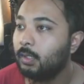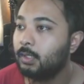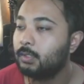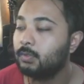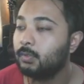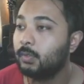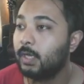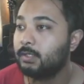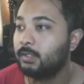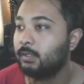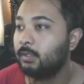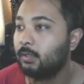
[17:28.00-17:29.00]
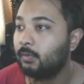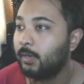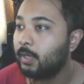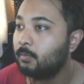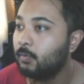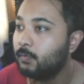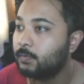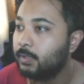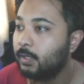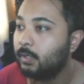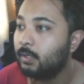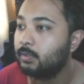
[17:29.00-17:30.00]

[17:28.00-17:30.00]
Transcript: So I shielded the correct moves there.